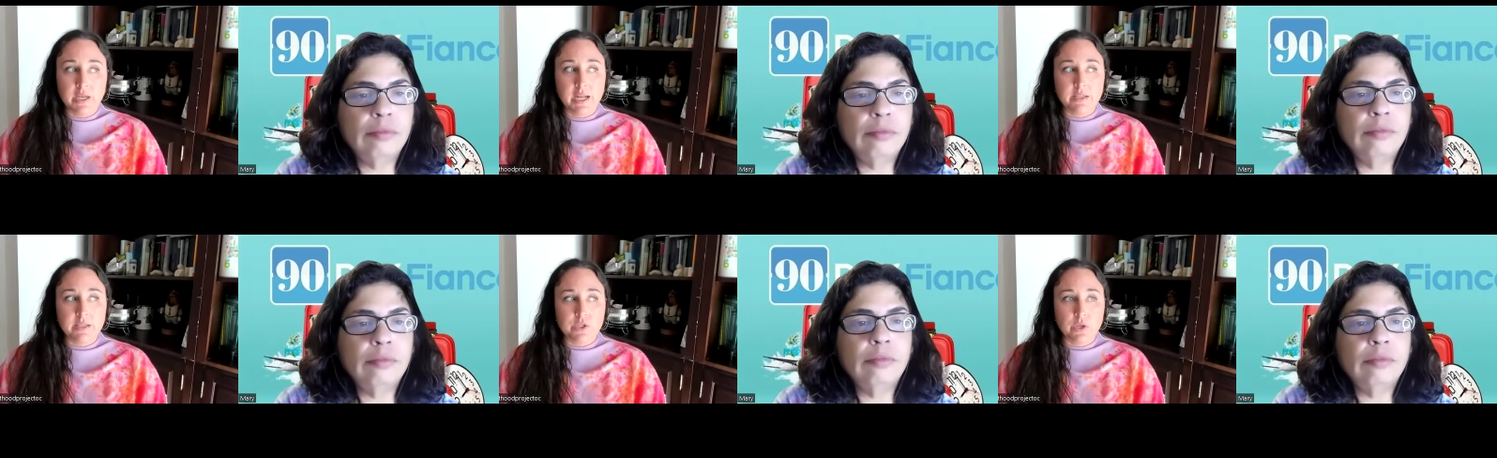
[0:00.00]

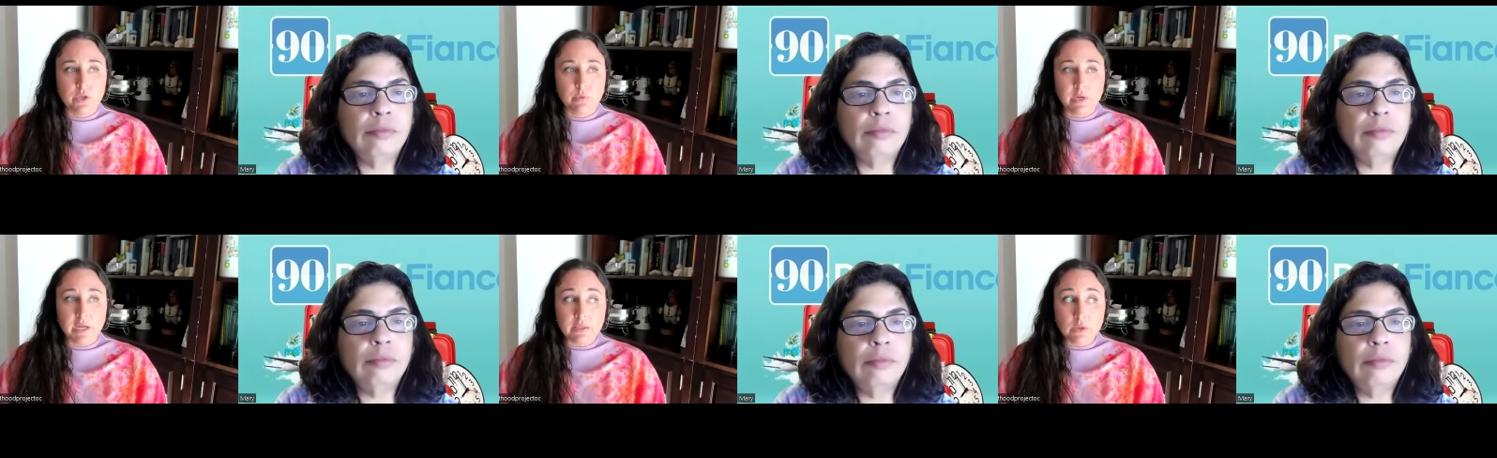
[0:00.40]
Speaker 1: And so
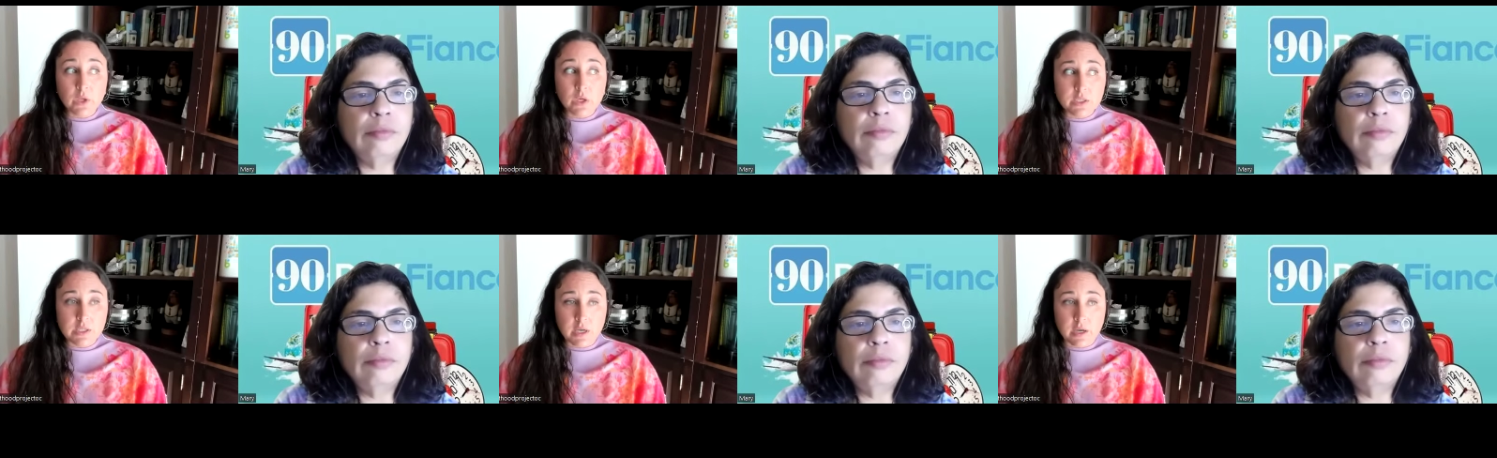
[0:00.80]
when I
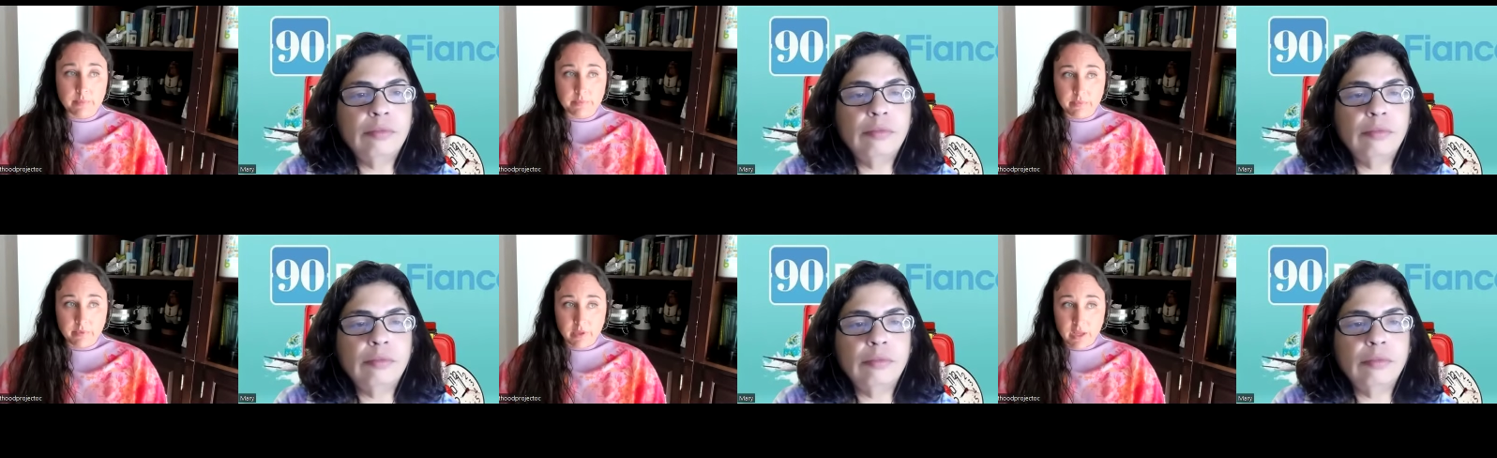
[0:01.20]
looked
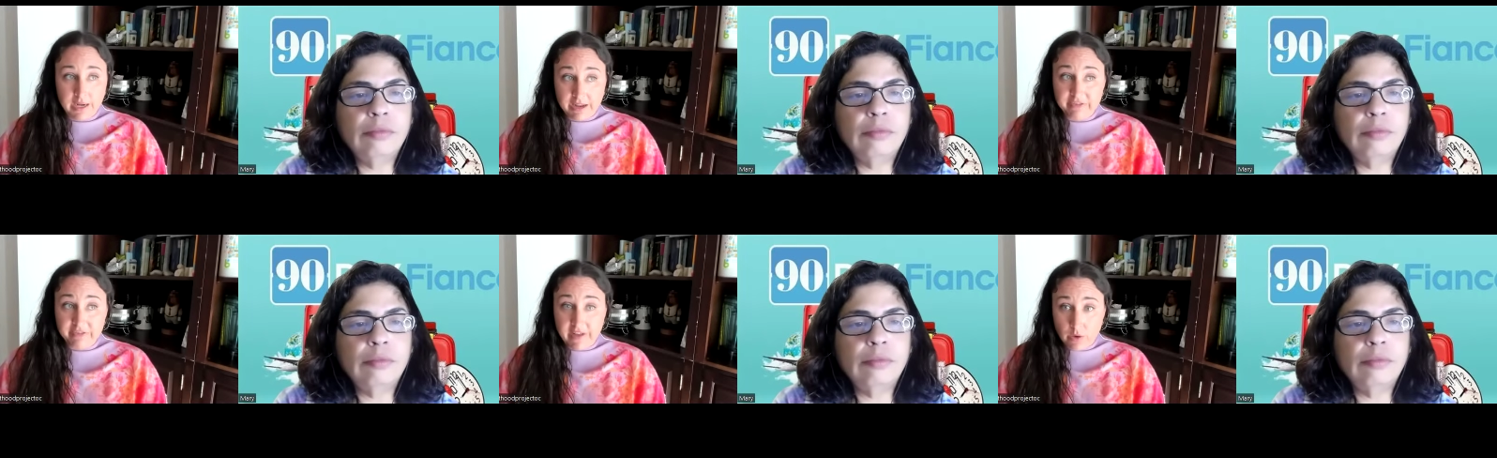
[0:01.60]
up and
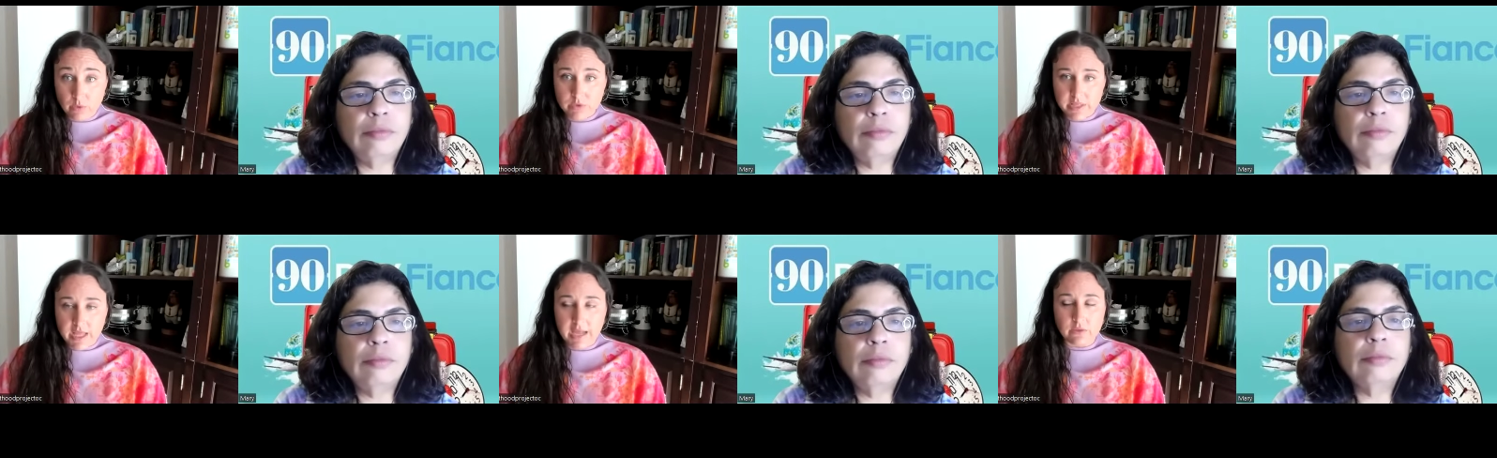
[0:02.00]
I
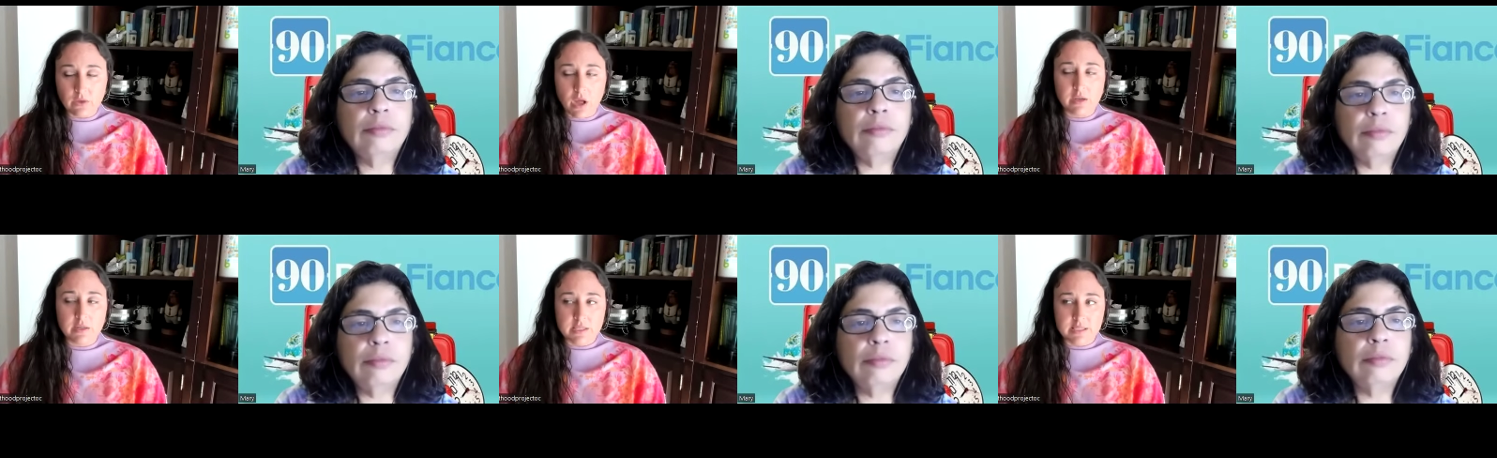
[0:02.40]
found that
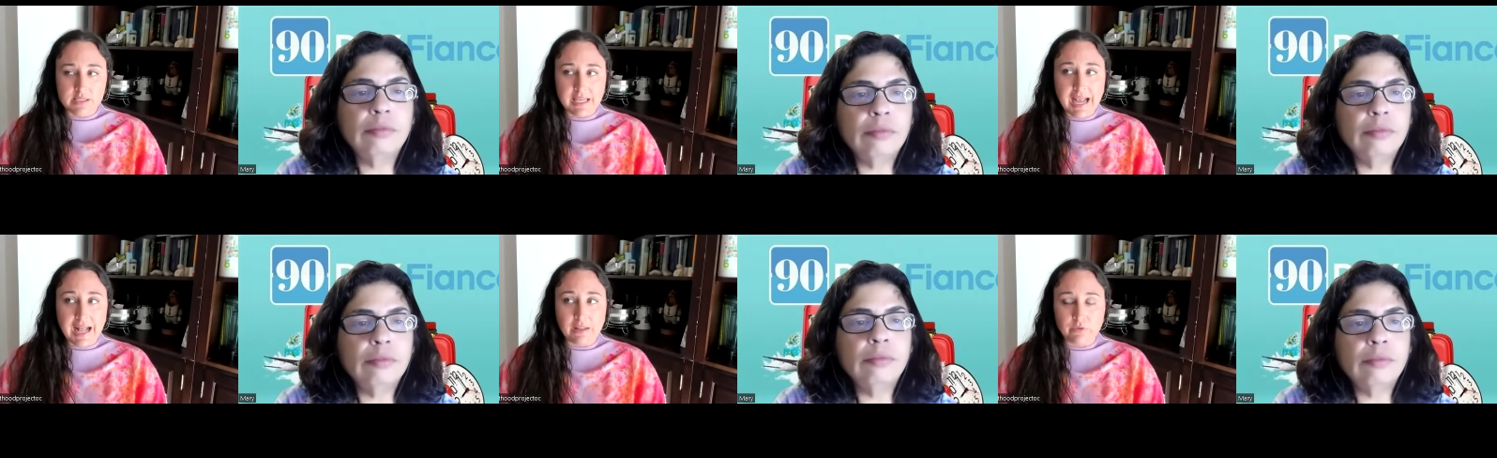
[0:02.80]
law because it's
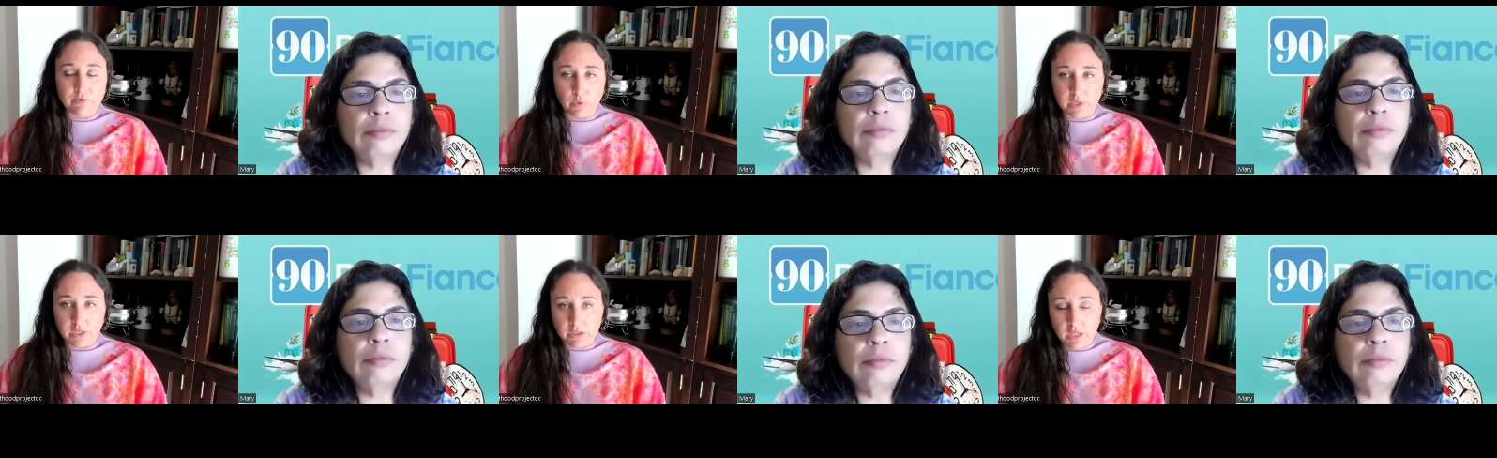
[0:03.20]
a
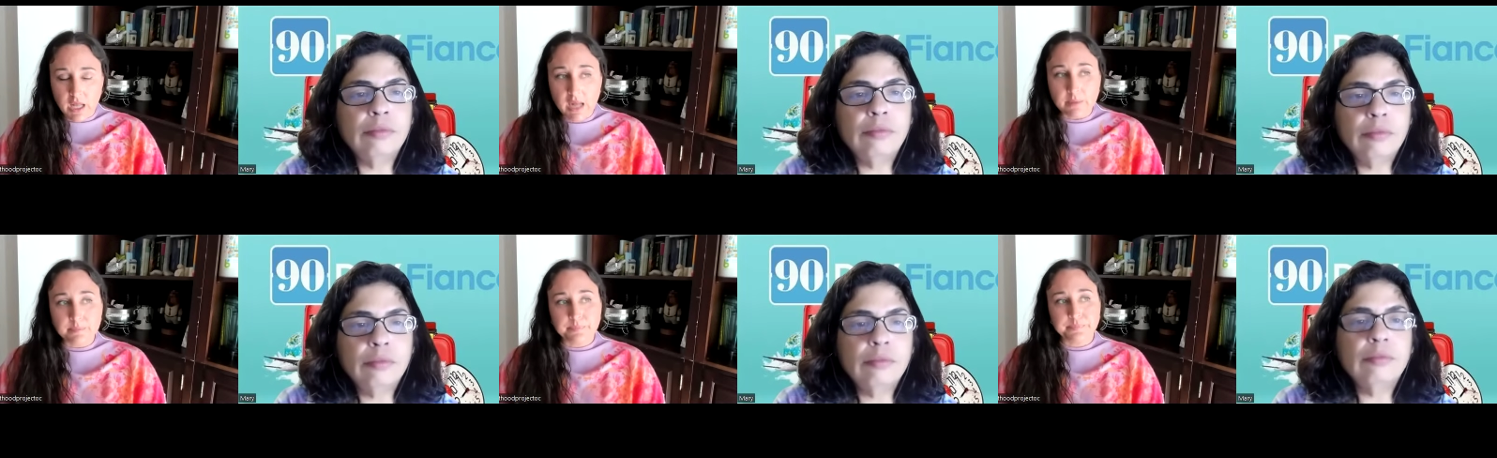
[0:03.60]
California
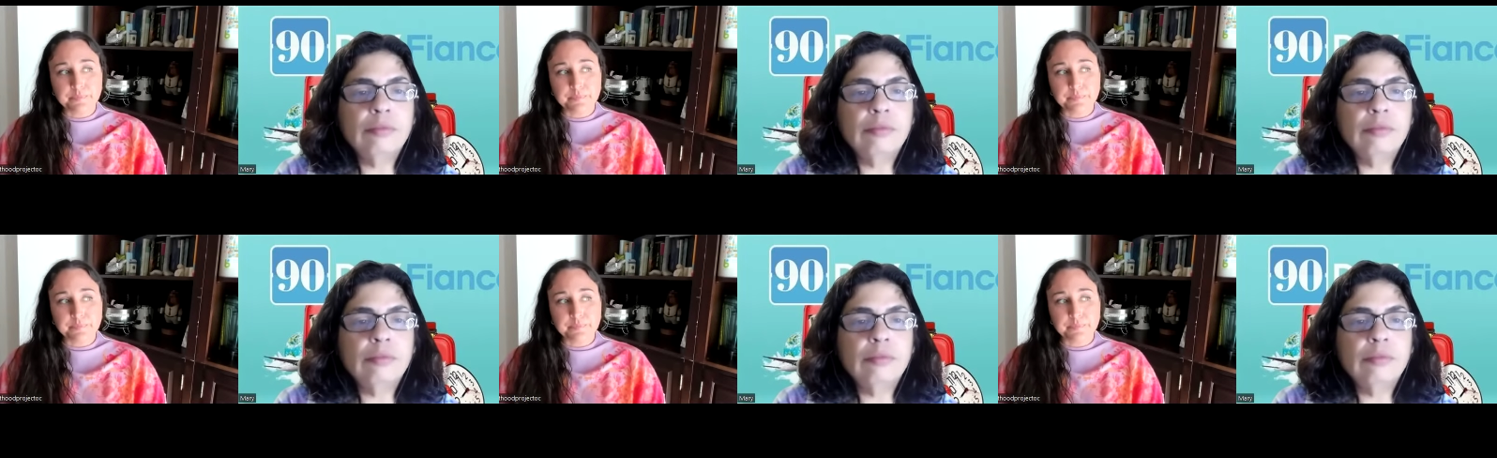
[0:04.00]
law,